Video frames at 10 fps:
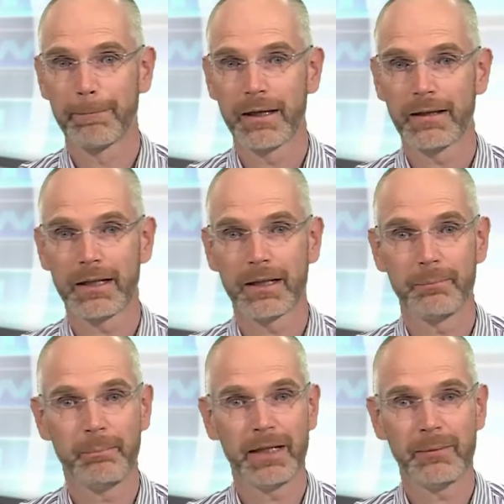And
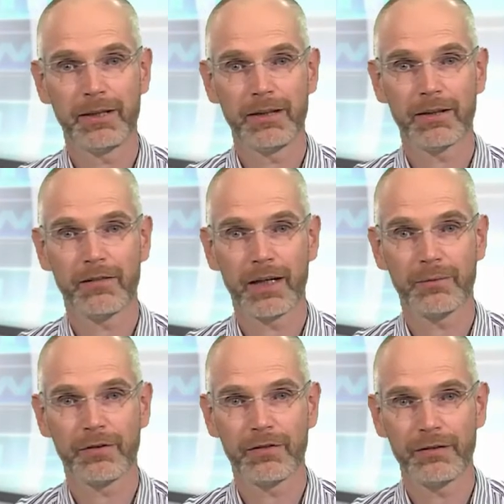then many other
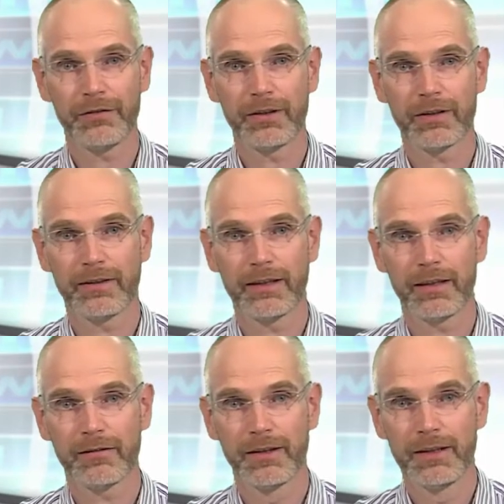types of tests you can think
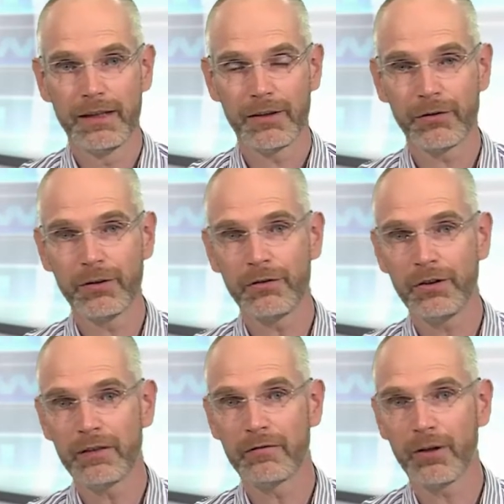of. As soon as
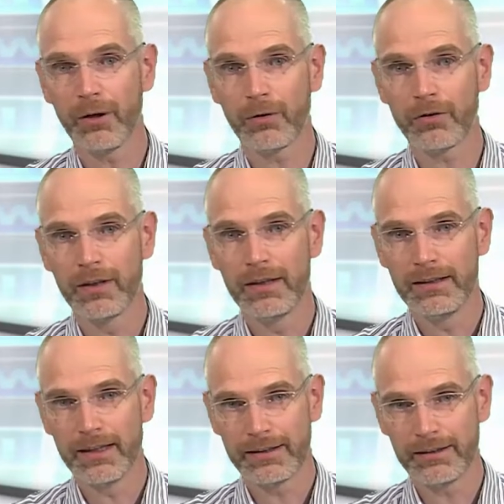you have load,
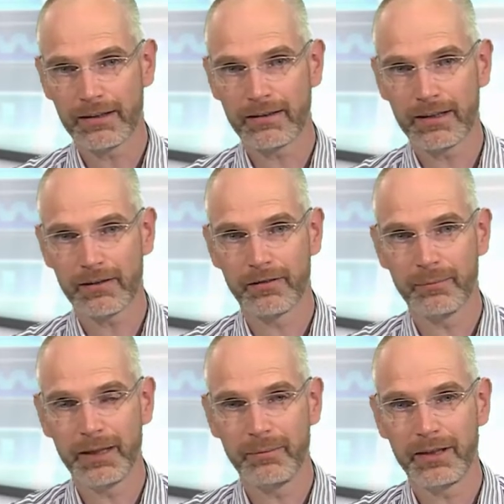then you can think of
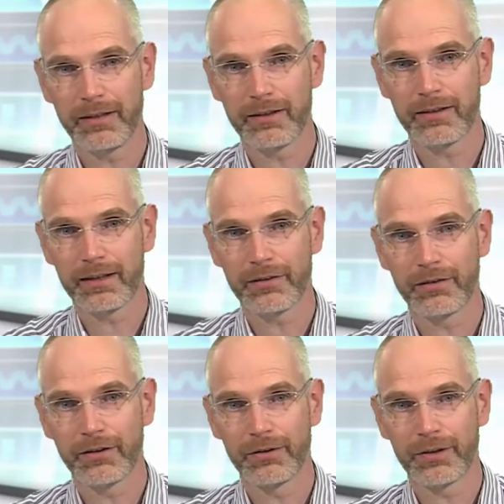many other tests
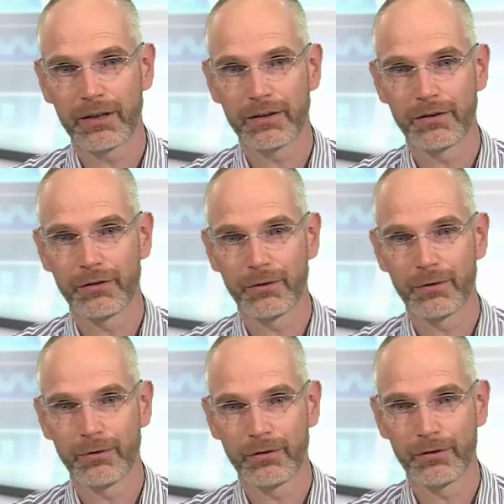that you can
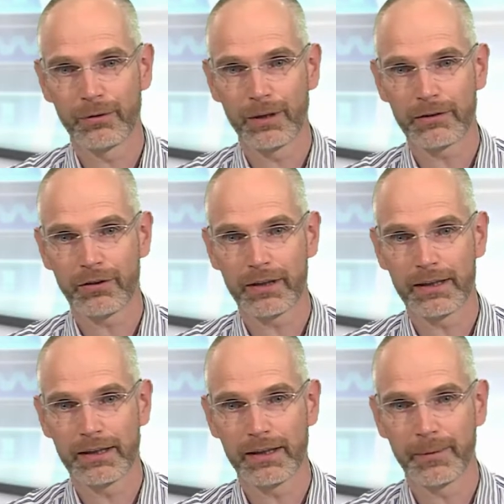do to
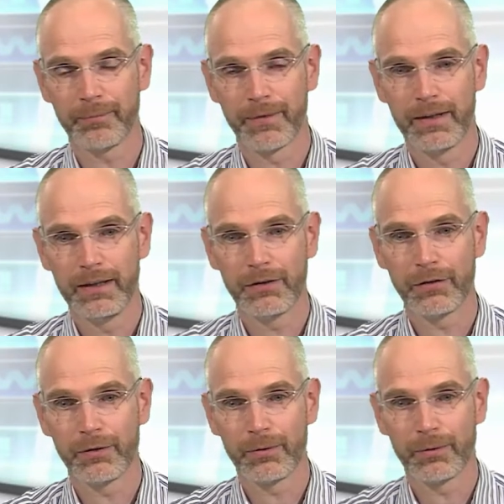actually
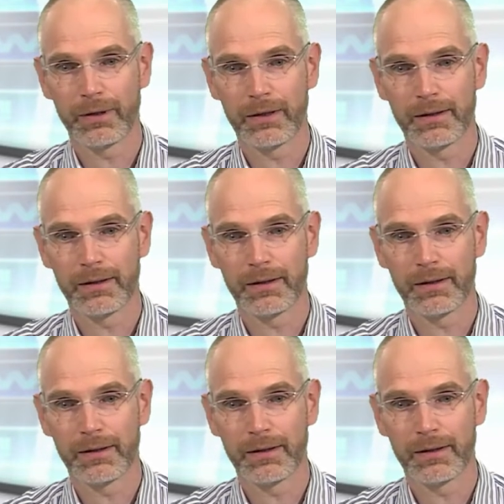to